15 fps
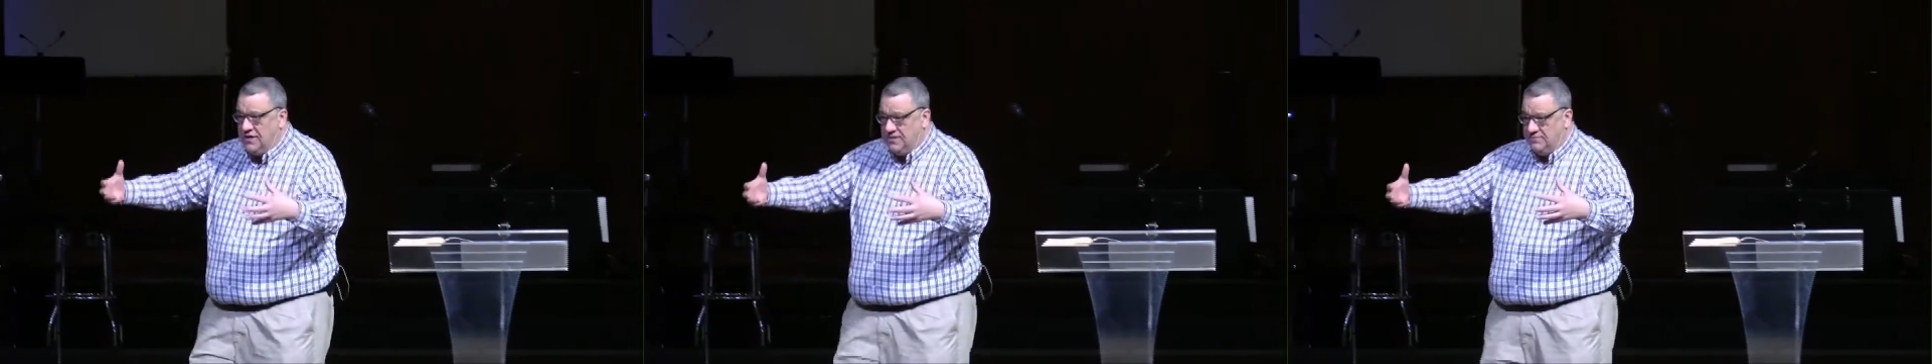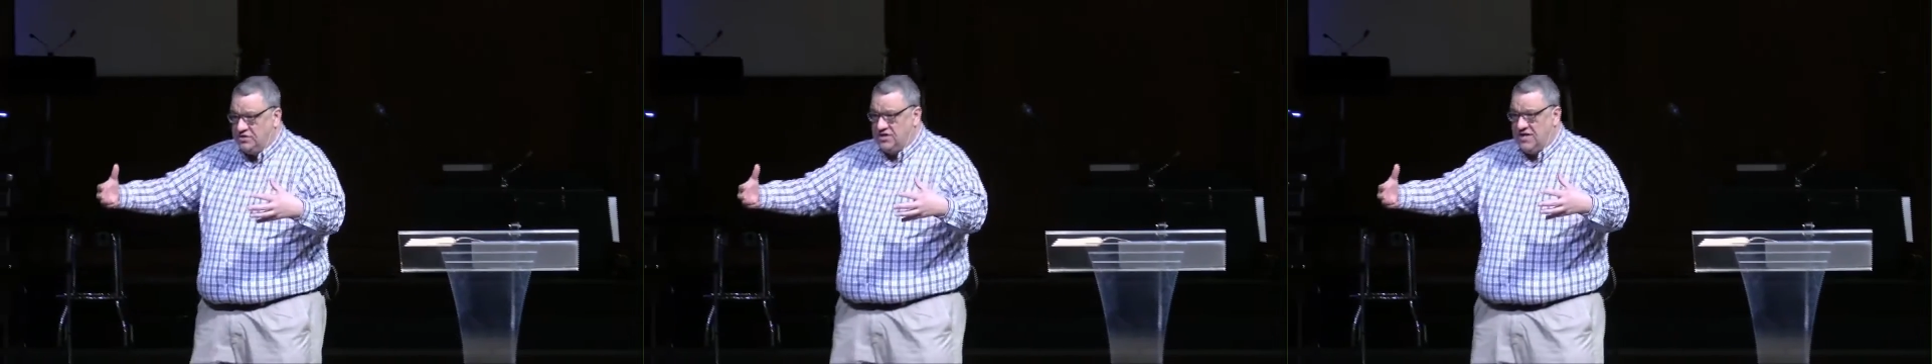
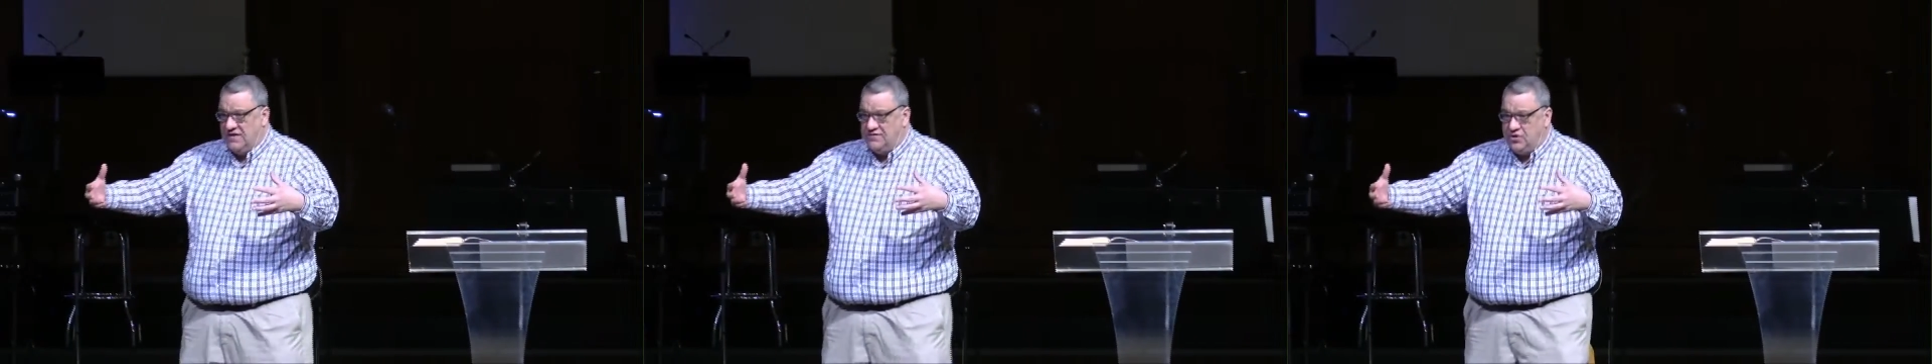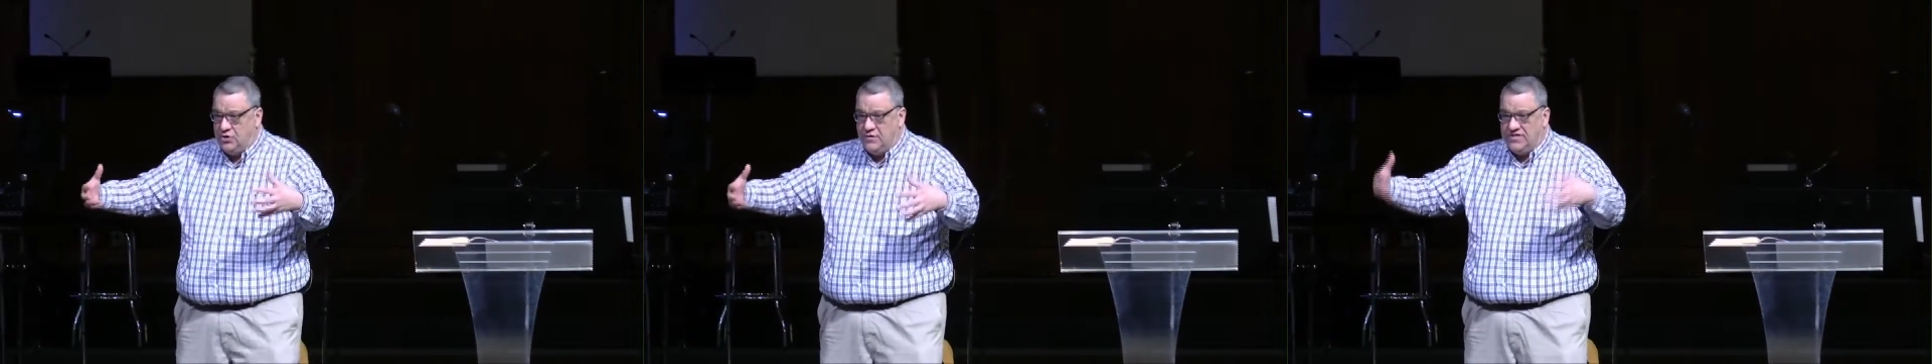
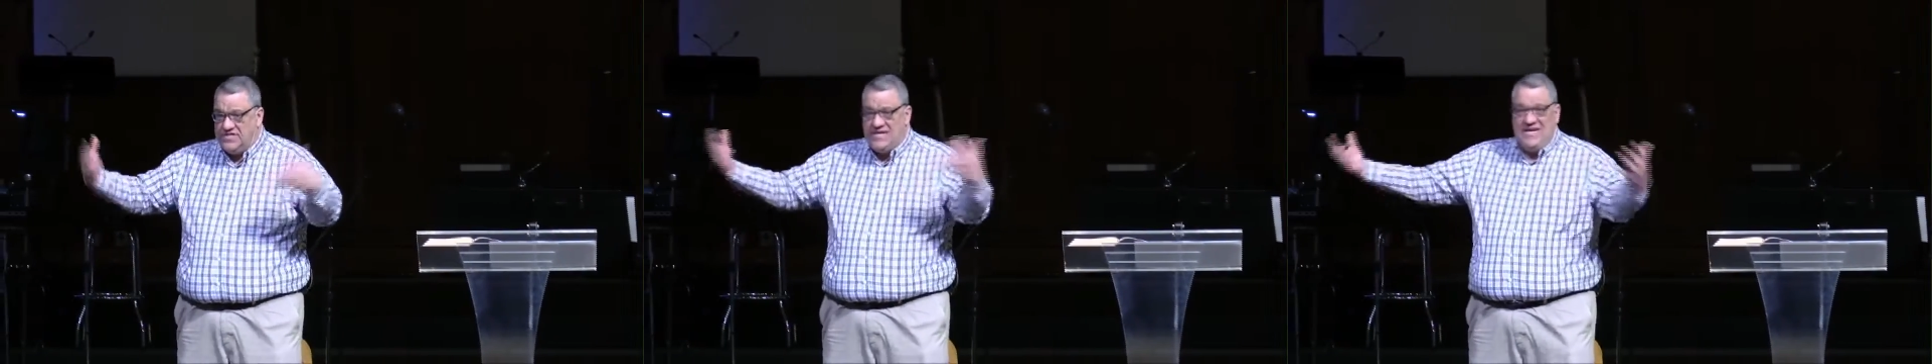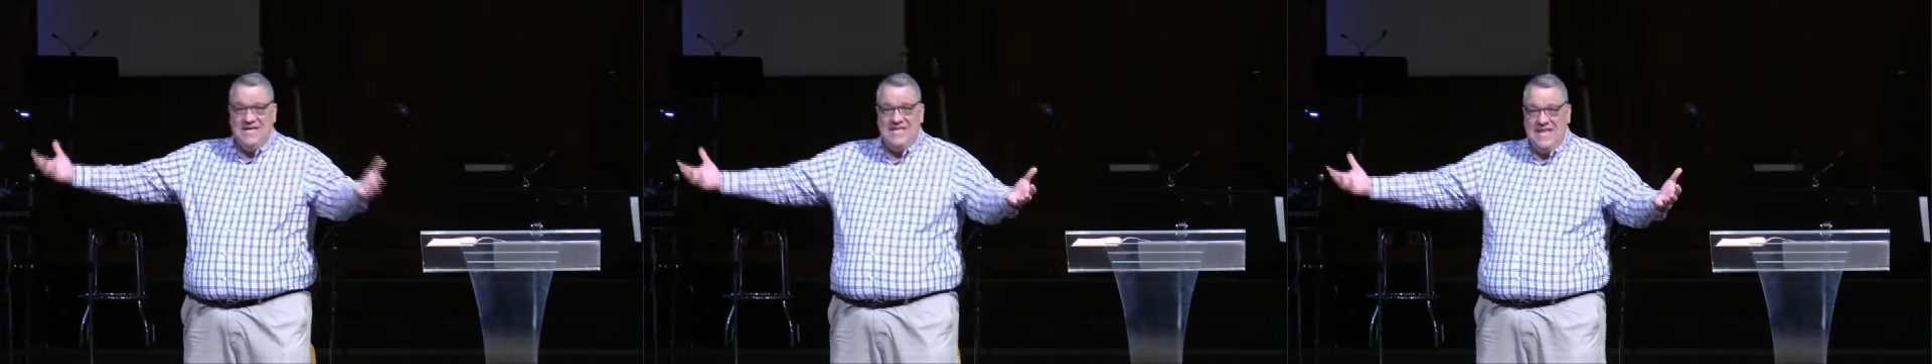himself to
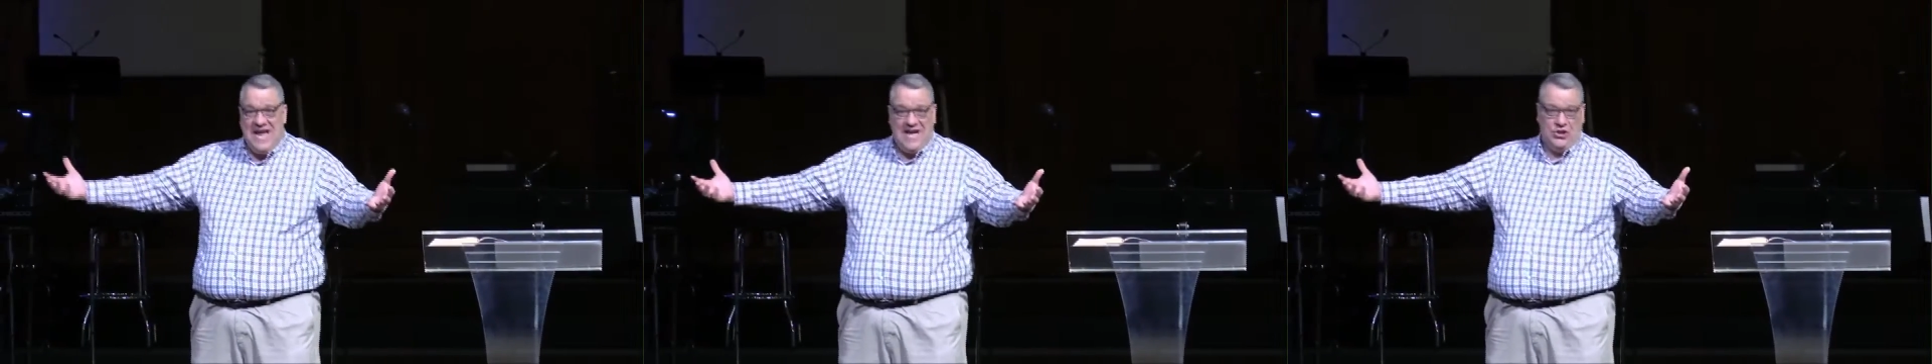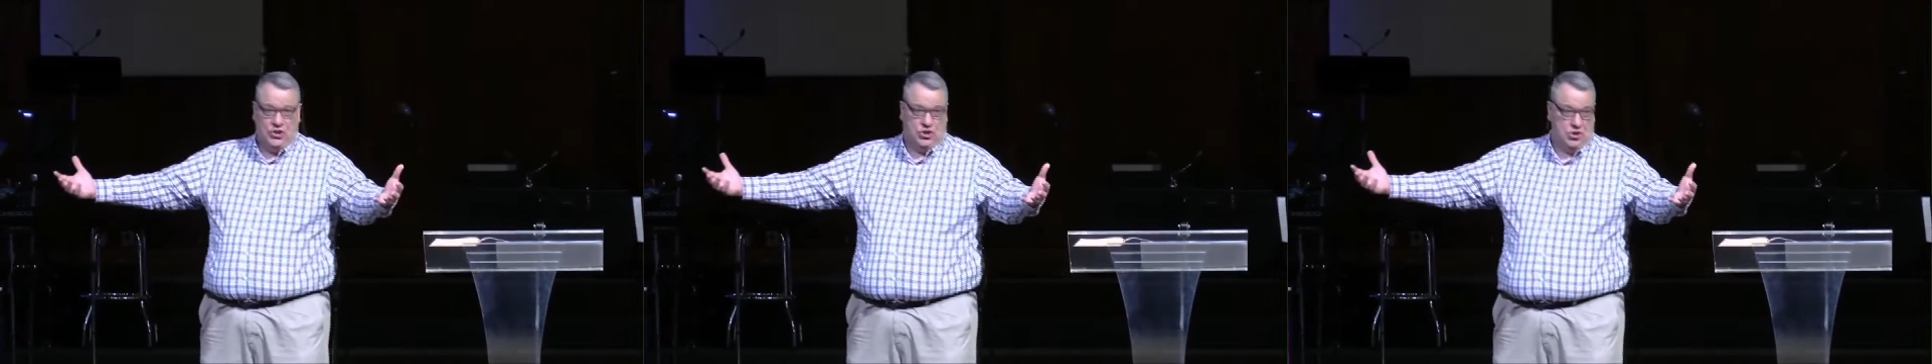us in
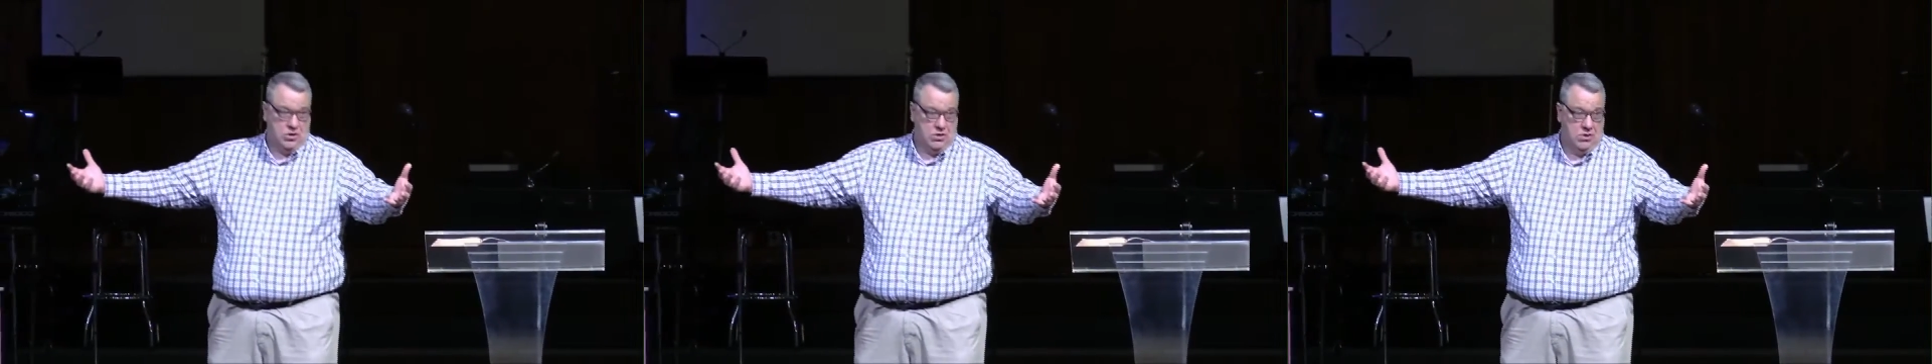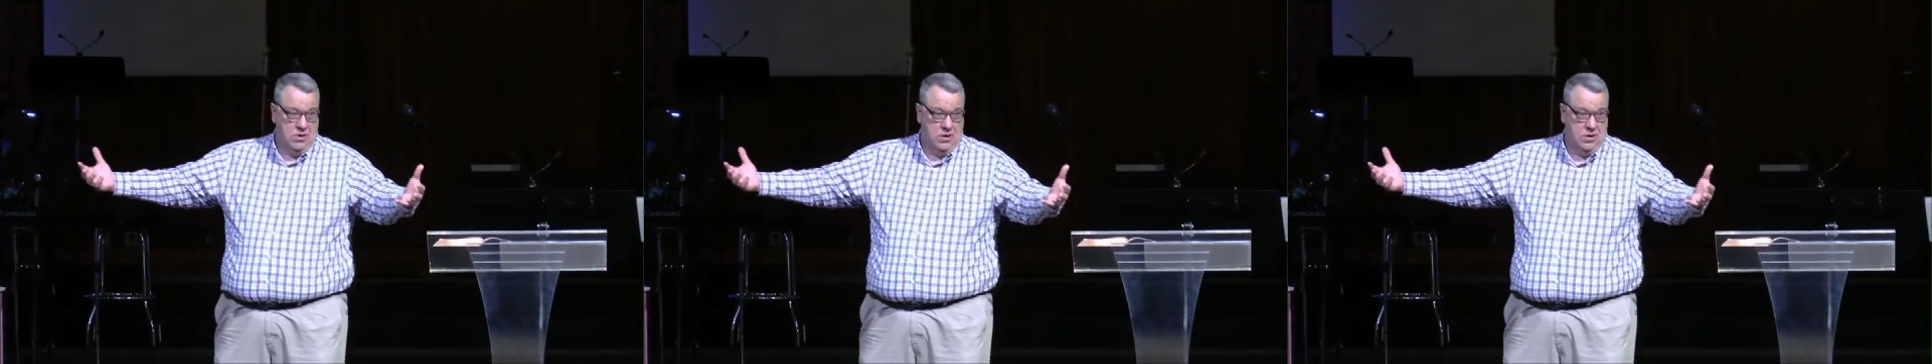nature.